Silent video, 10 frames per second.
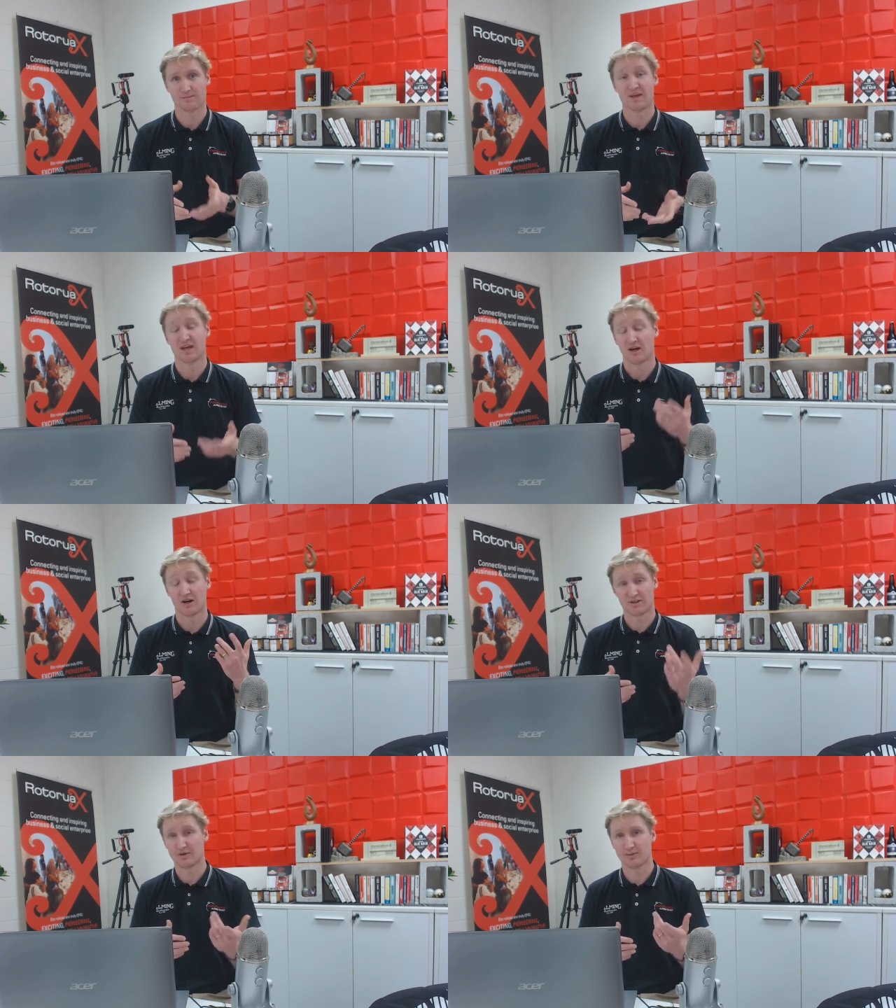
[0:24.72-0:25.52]
I
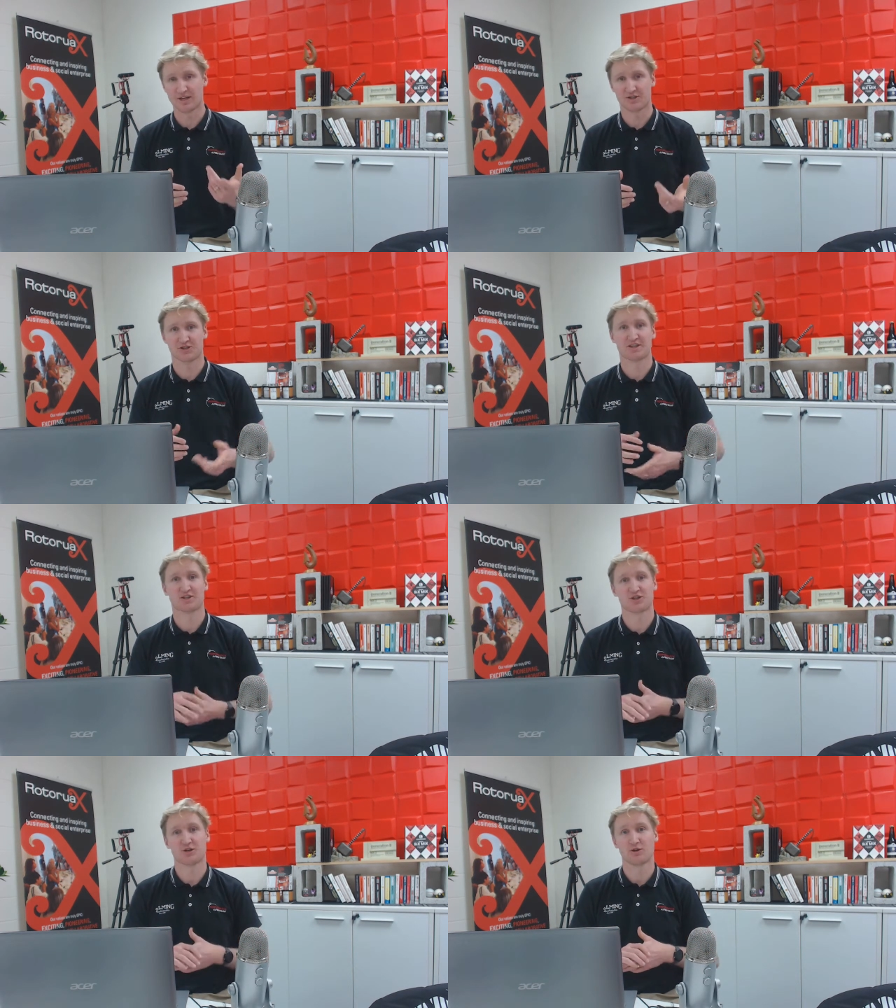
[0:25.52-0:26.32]
thought it'd be interesting to
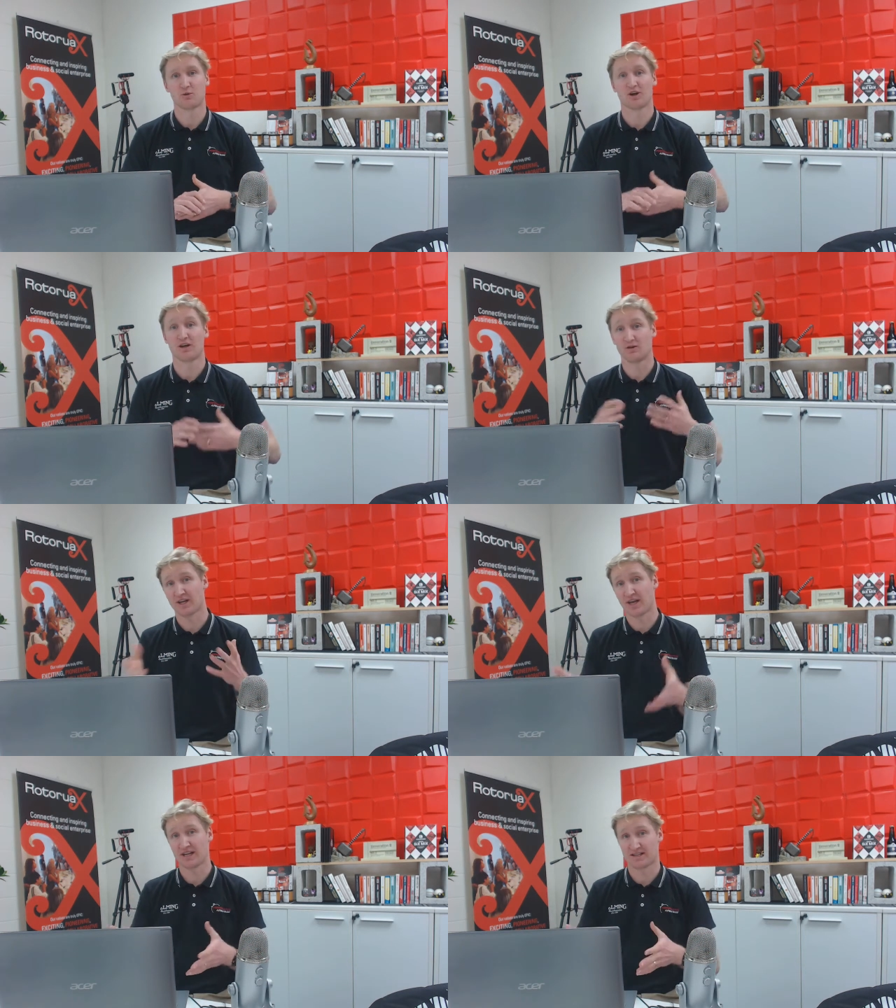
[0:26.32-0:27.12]
show you what I look
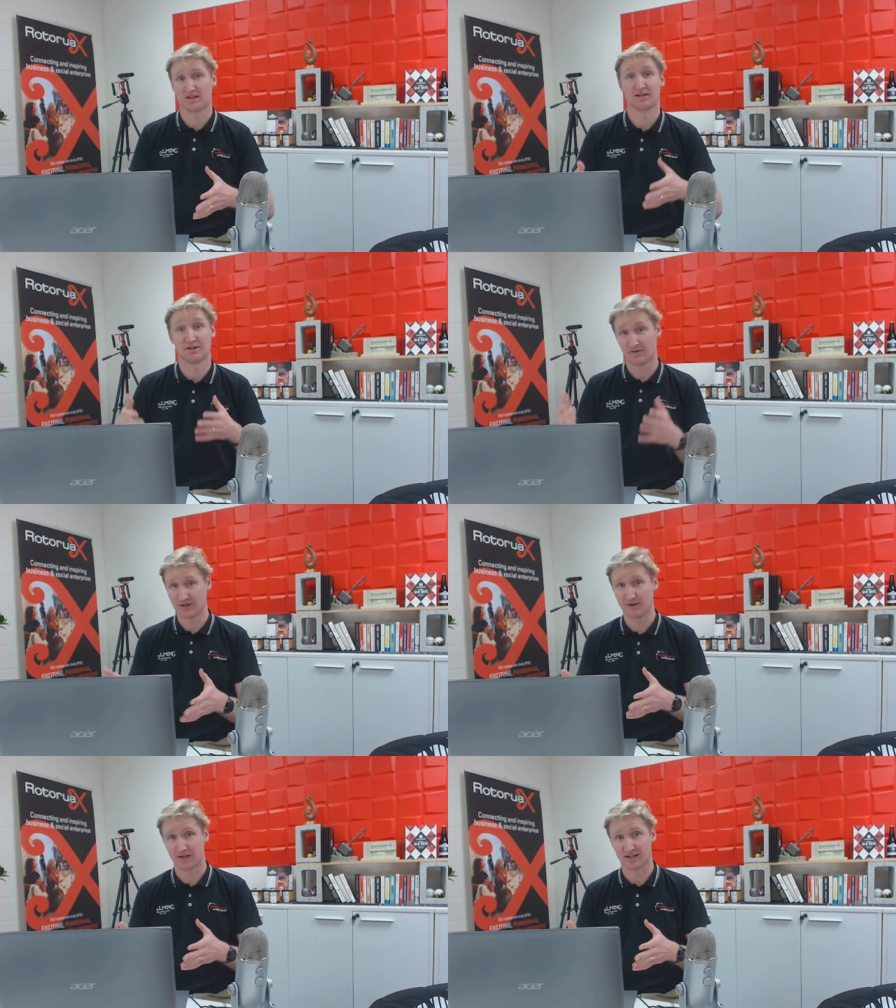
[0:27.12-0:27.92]
at in the video
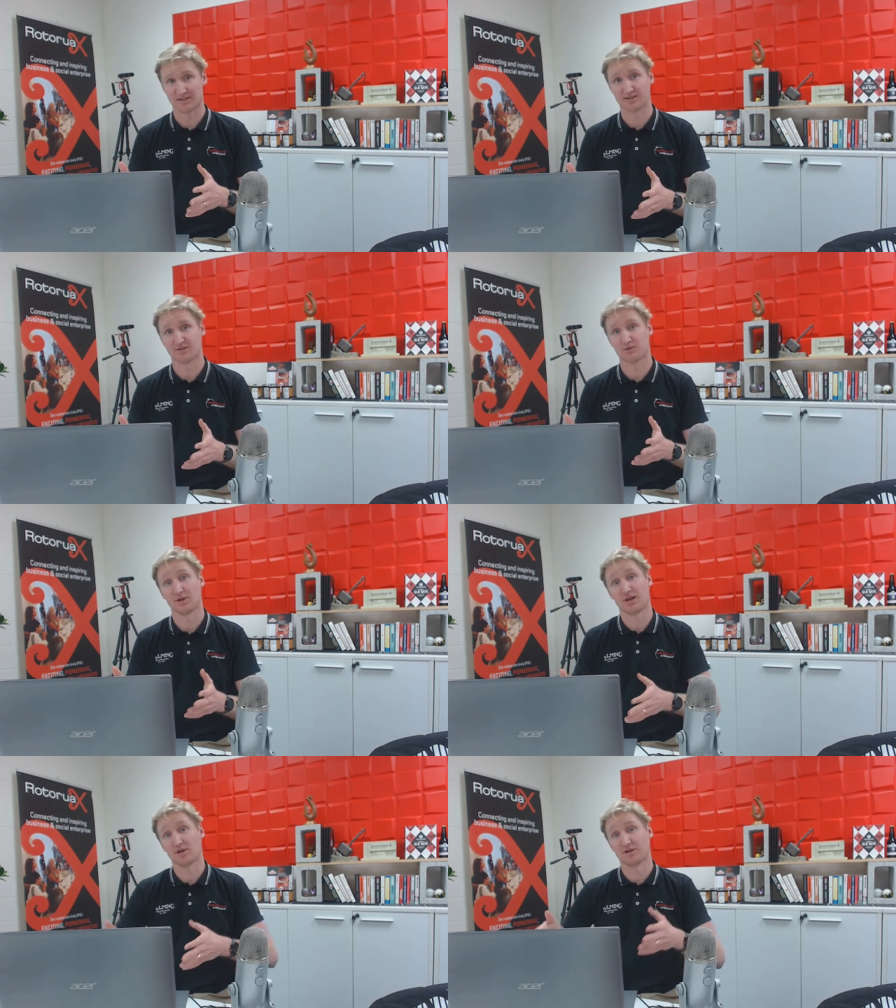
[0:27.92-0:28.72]
analysis when
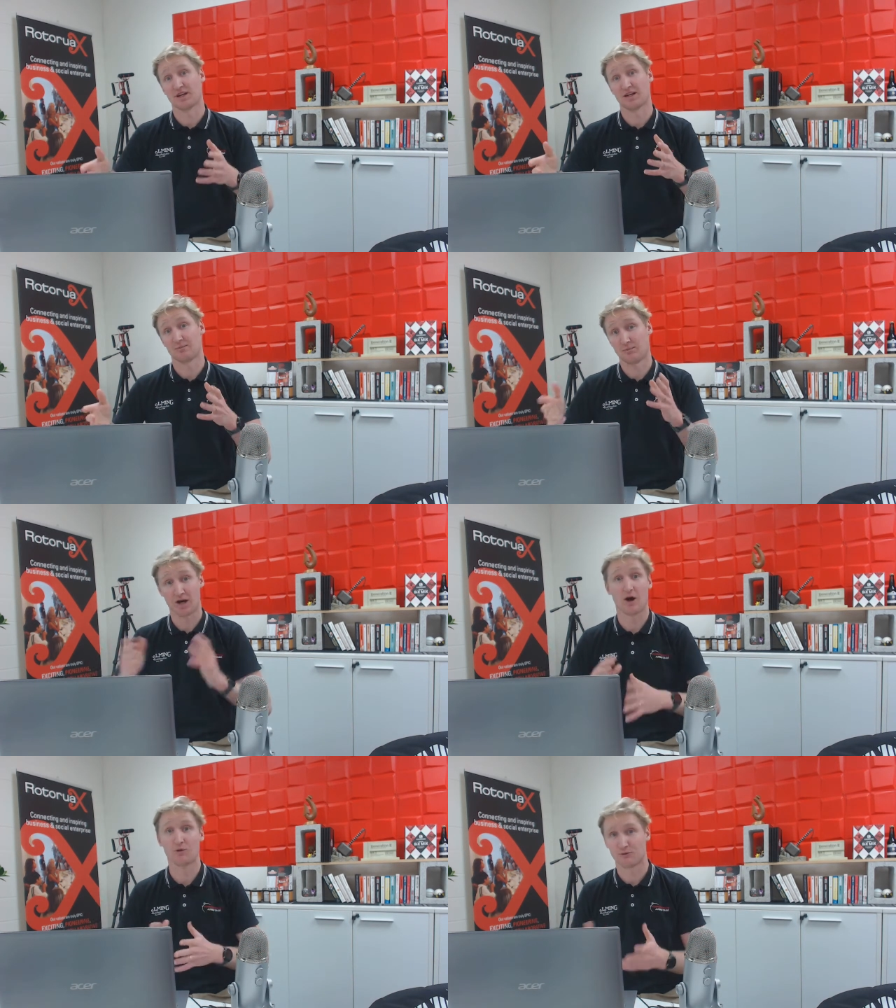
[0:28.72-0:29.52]
I look at my
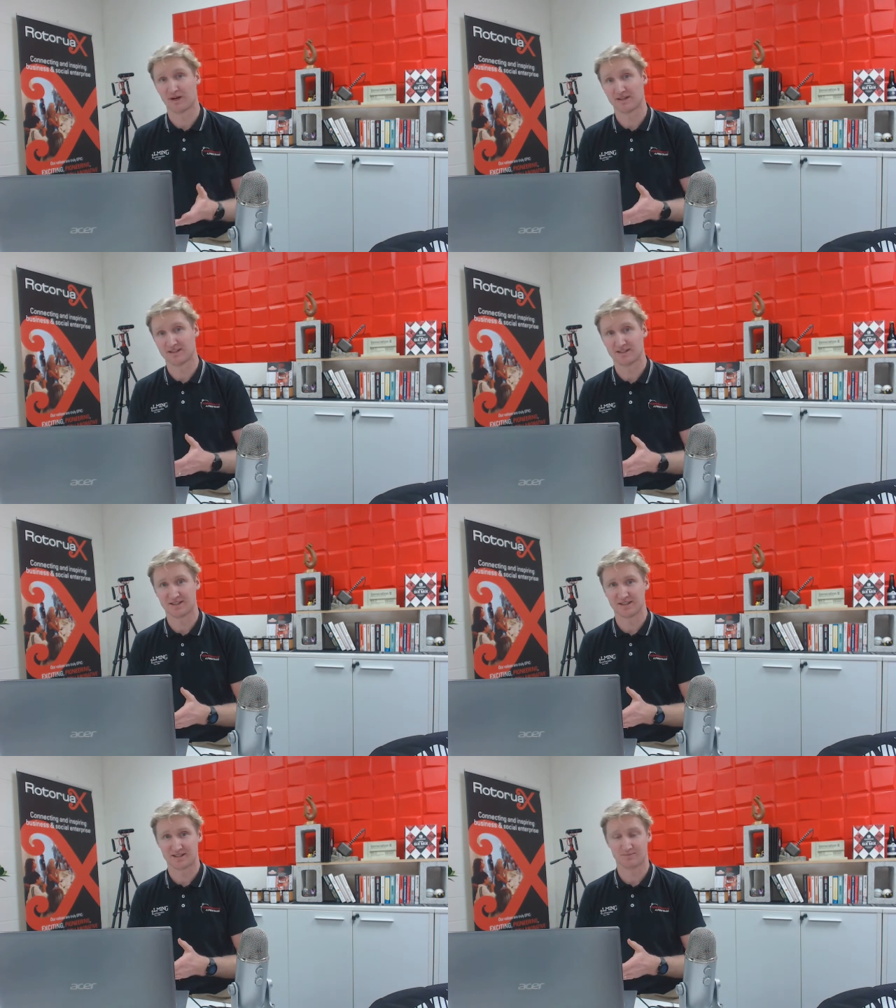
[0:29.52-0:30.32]
own running
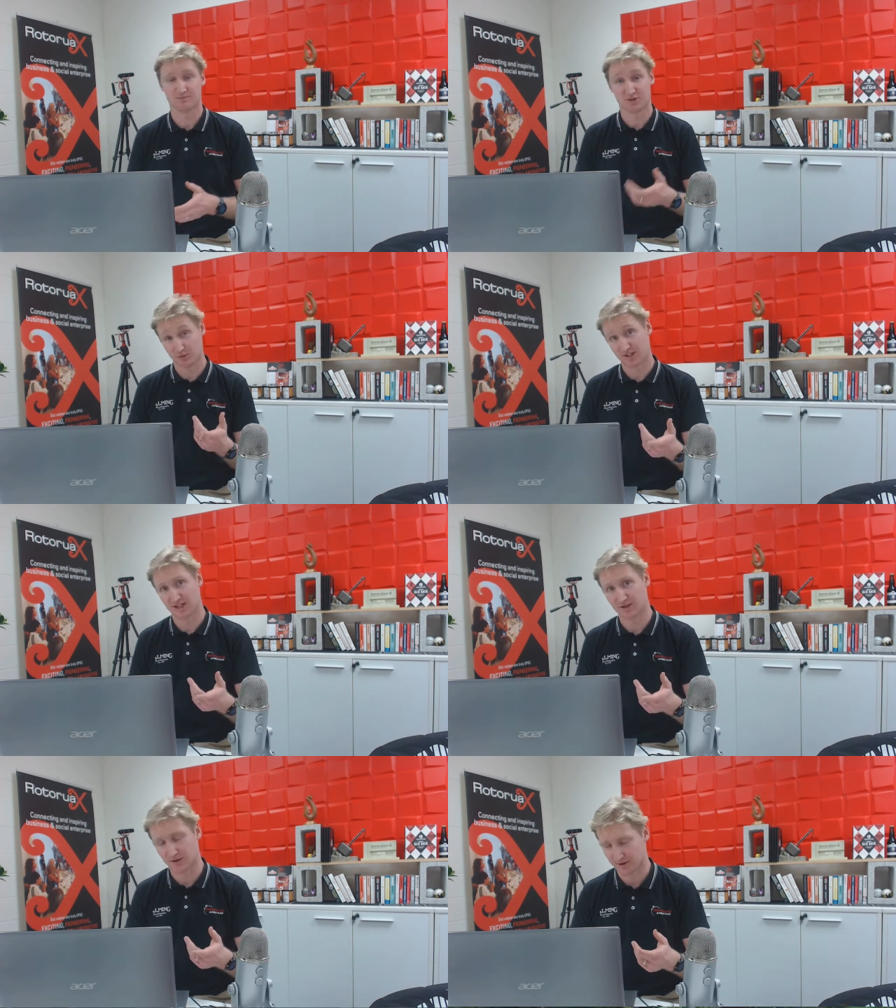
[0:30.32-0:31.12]
technique. So we'll take a look.